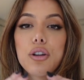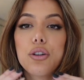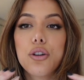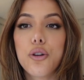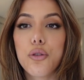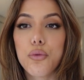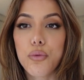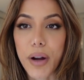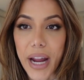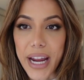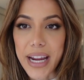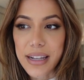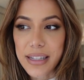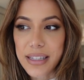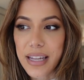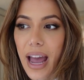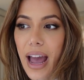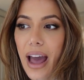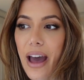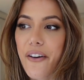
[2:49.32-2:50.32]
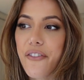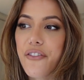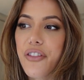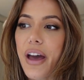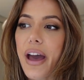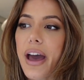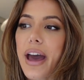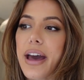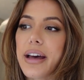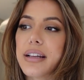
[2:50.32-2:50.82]
Great to have
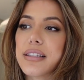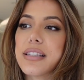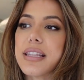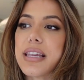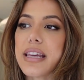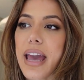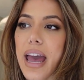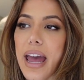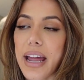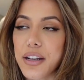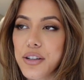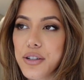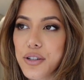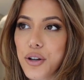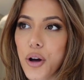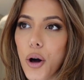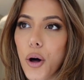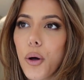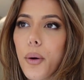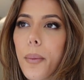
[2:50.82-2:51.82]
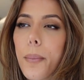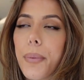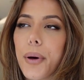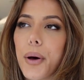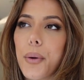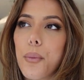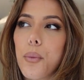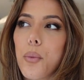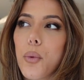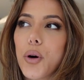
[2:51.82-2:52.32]
that as the end goal,
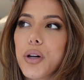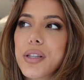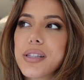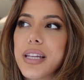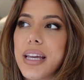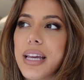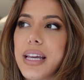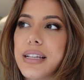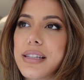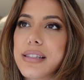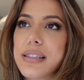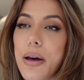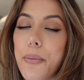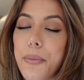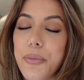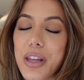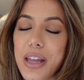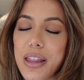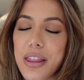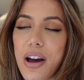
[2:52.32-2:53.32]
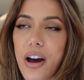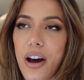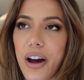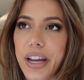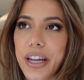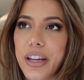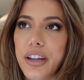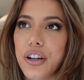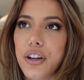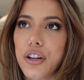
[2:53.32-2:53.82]
but what is something that
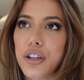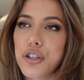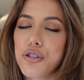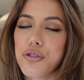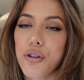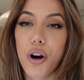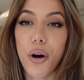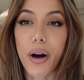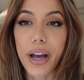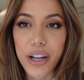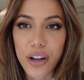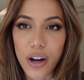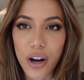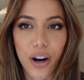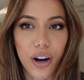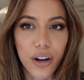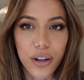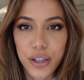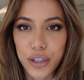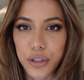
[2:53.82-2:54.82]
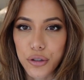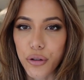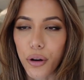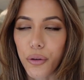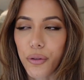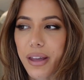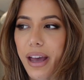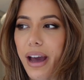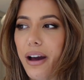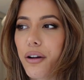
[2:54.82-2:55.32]
I can control? I can't
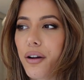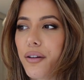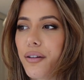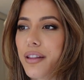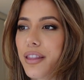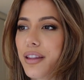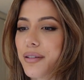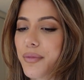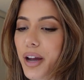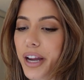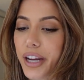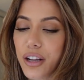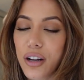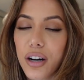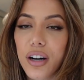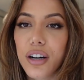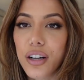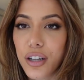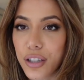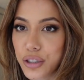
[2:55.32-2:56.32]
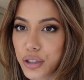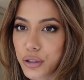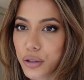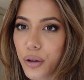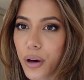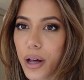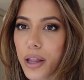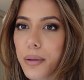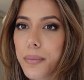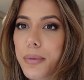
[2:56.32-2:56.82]
control the algorithm. I can't
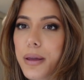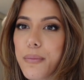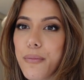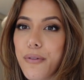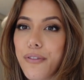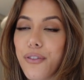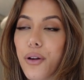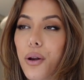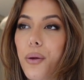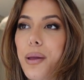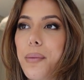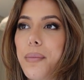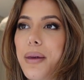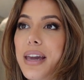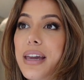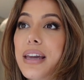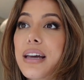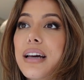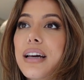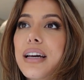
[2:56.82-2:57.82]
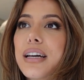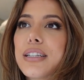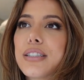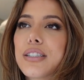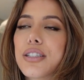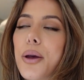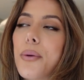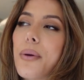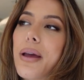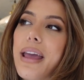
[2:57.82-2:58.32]
control other people following me.
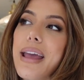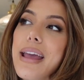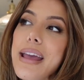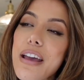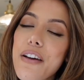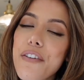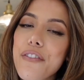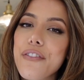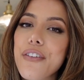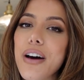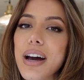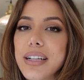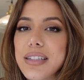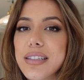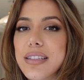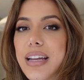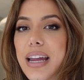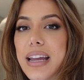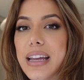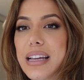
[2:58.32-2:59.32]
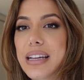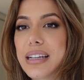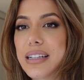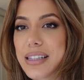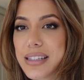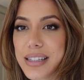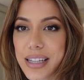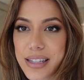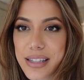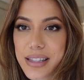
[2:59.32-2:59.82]
So if I stay
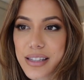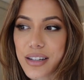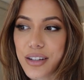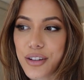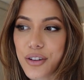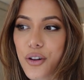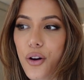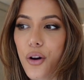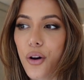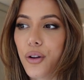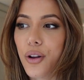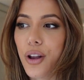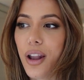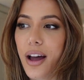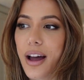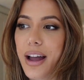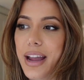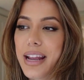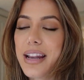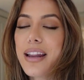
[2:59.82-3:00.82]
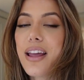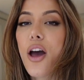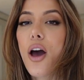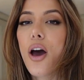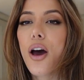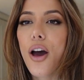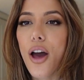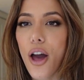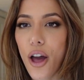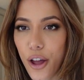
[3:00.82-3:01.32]
consistent online,
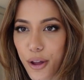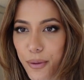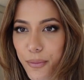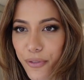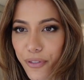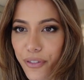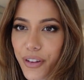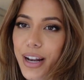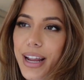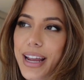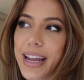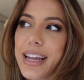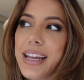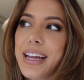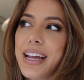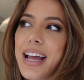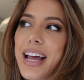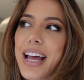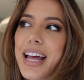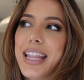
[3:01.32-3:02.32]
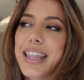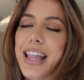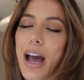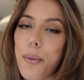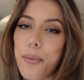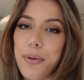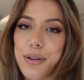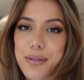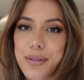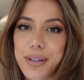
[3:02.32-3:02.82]
hopefully
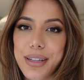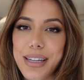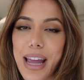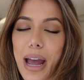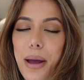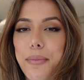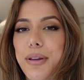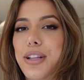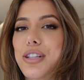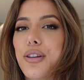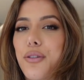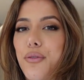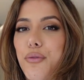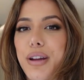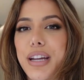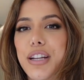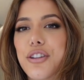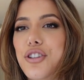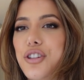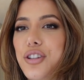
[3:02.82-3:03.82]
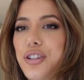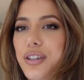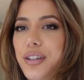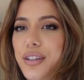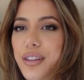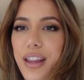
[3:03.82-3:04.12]
that would get me to reach